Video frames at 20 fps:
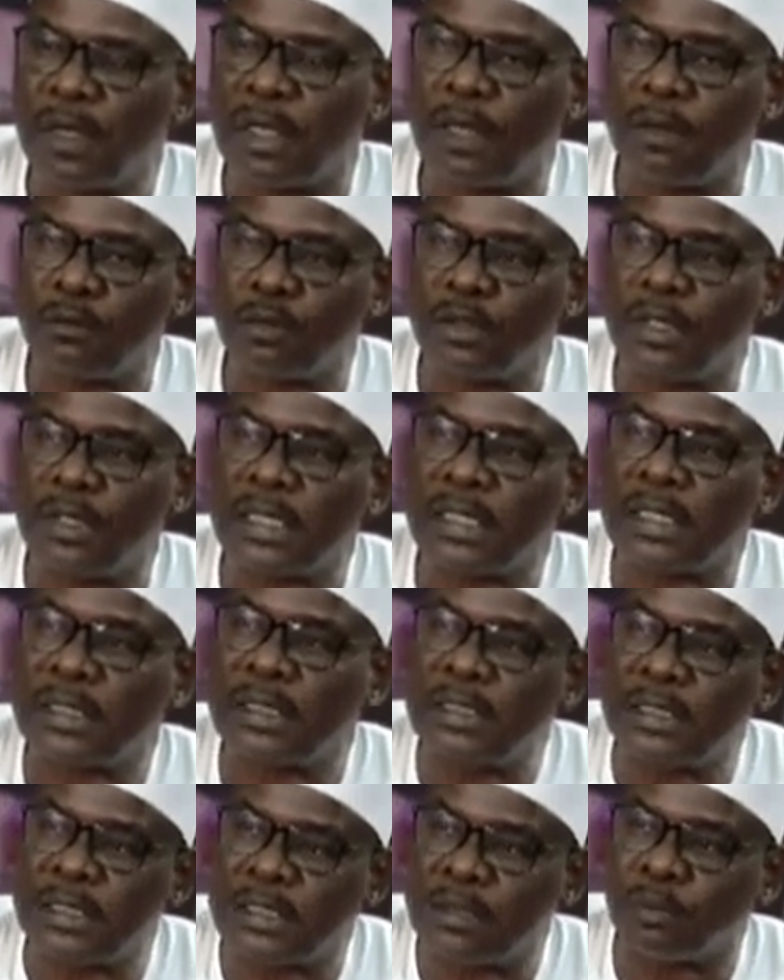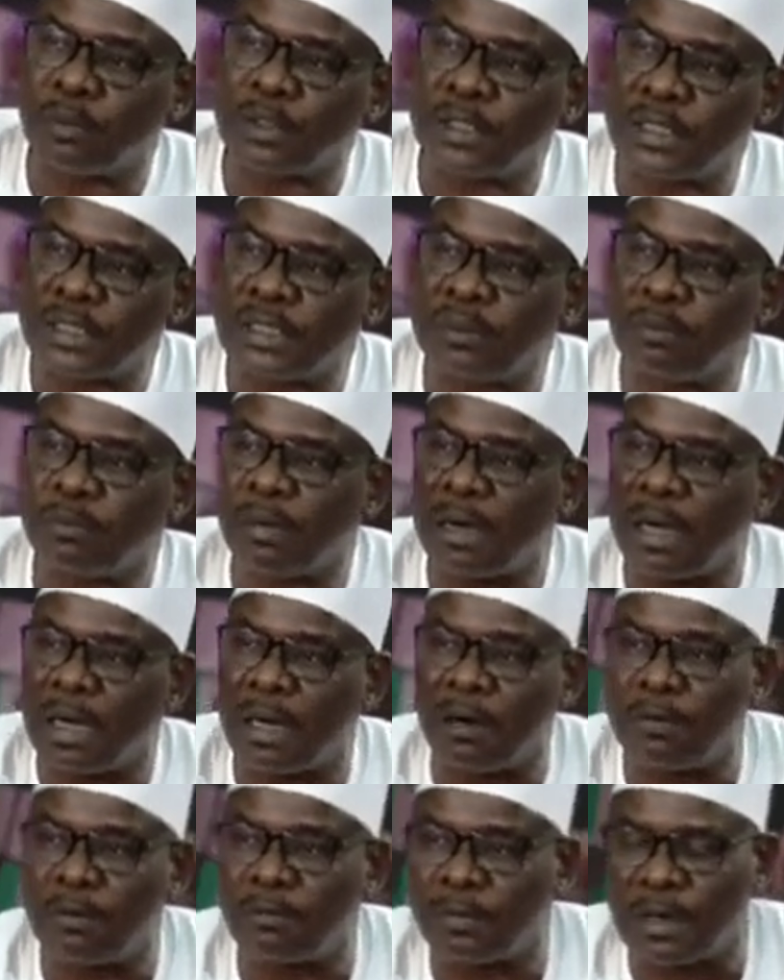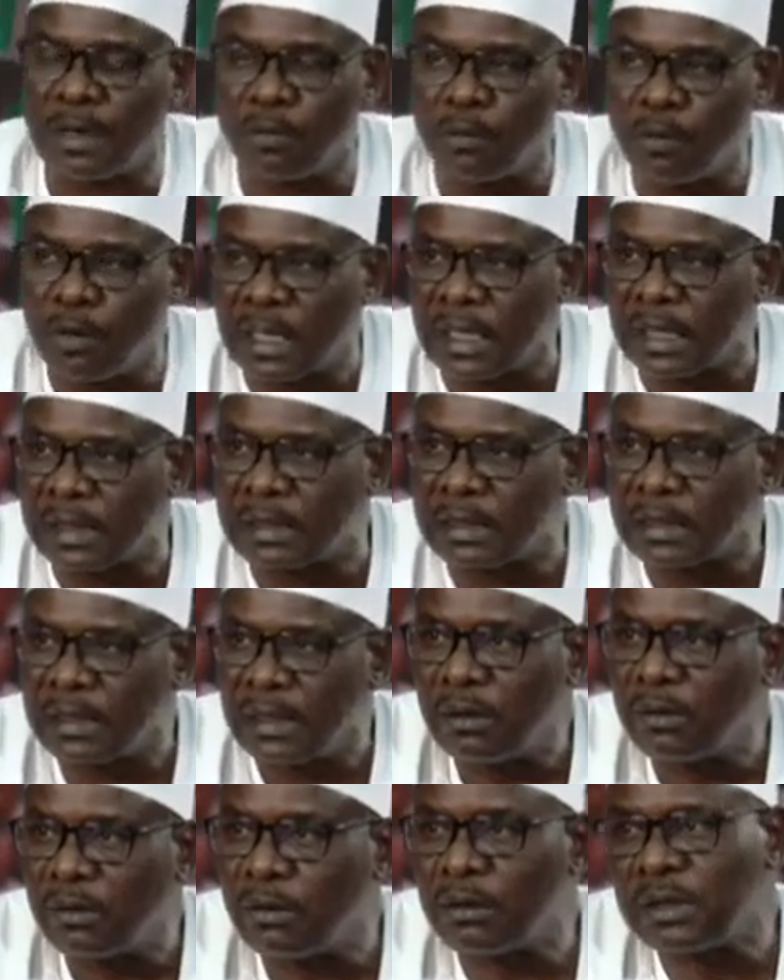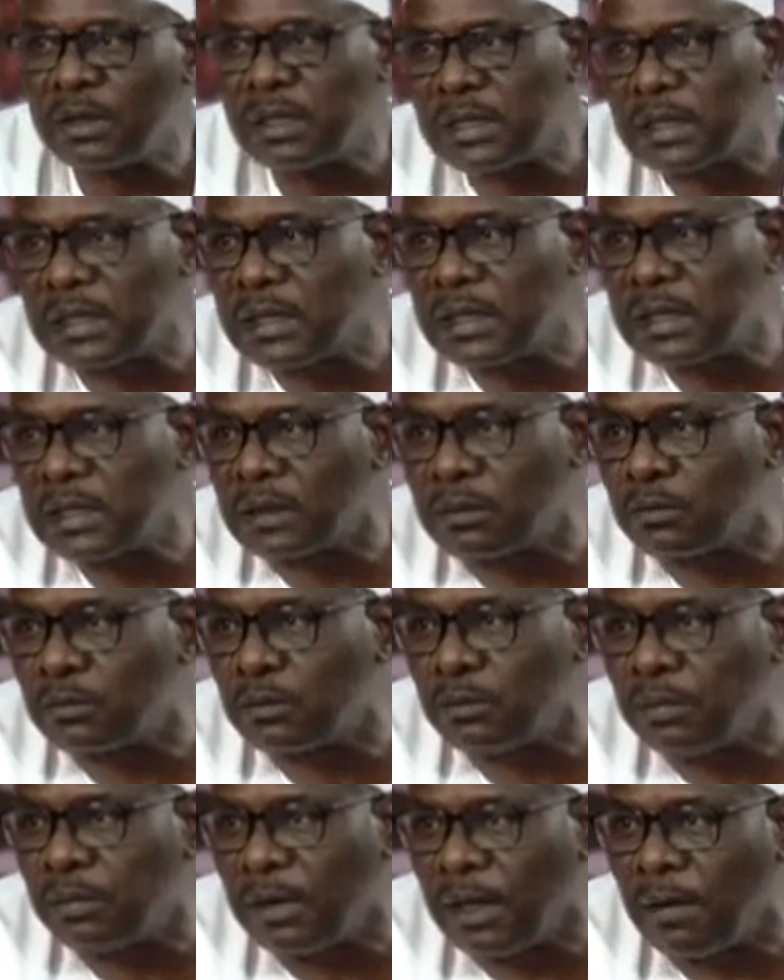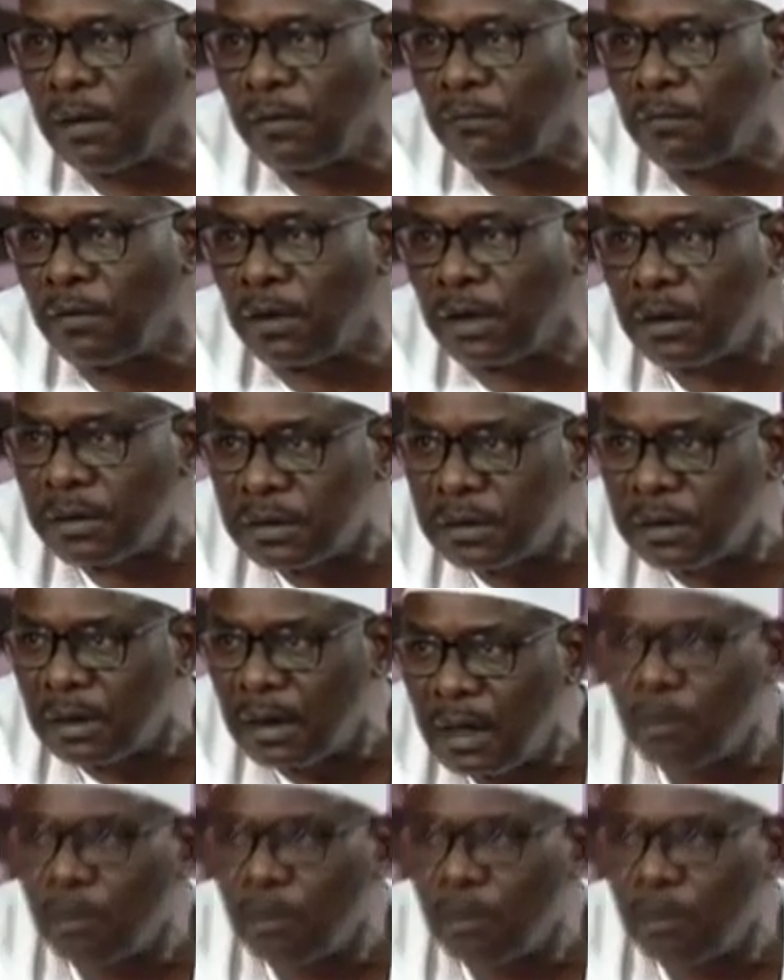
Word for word: to increase the purchasing power of our workers, all these things will be forgotten.